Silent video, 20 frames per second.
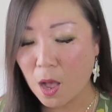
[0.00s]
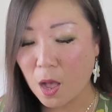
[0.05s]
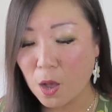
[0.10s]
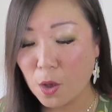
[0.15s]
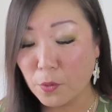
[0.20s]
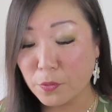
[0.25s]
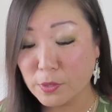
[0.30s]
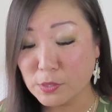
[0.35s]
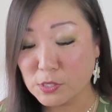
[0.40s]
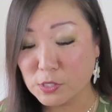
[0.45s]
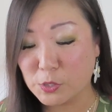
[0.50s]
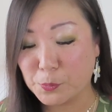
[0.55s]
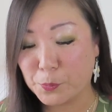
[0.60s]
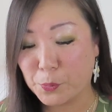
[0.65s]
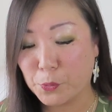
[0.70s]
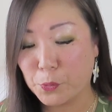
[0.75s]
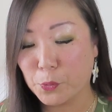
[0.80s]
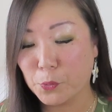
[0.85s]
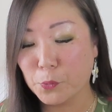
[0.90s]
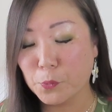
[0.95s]
oh, this is
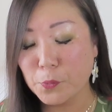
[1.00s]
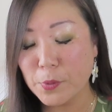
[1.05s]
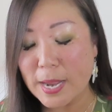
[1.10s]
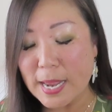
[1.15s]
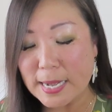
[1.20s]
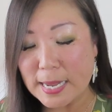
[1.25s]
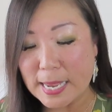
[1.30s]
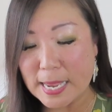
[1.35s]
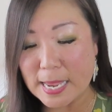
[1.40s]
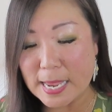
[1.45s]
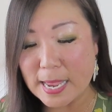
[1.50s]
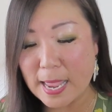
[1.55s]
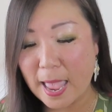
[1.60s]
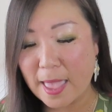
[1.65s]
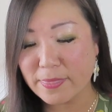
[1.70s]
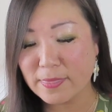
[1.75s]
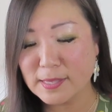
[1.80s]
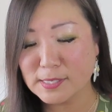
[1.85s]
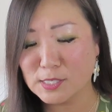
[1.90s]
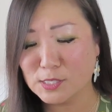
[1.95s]
pretty,
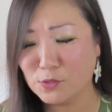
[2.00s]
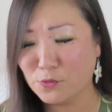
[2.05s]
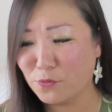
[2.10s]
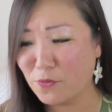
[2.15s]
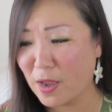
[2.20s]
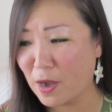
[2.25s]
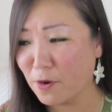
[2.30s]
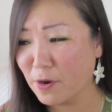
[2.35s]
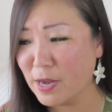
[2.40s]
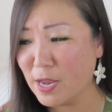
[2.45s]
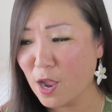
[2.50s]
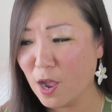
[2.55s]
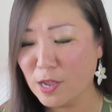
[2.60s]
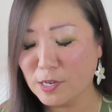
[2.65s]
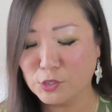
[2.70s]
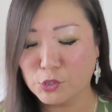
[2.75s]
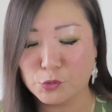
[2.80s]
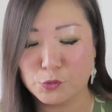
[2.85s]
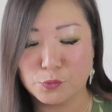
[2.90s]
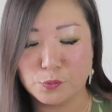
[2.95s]
and this is very
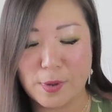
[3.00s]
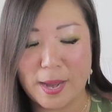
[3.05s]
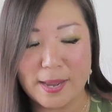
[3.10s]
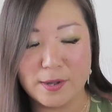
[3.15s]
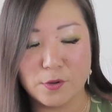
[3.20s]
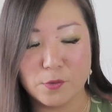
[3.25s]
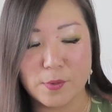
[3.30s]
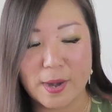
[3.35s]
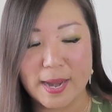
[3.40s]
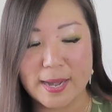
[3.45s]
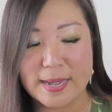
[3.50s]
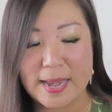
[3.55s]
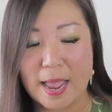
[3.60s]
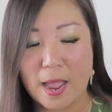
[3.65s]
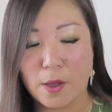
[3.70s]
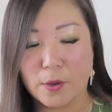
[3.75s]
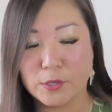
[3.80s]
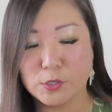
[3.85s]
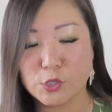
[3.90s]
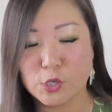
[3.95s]
on trend right
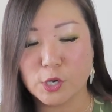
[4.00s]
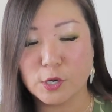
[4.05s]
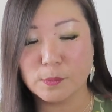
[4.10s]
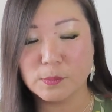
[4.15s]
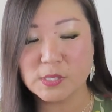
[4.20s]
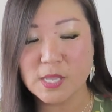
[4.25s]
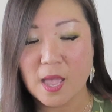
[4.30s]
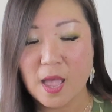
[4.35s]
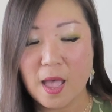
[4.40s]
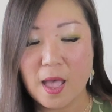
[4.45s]
now in terms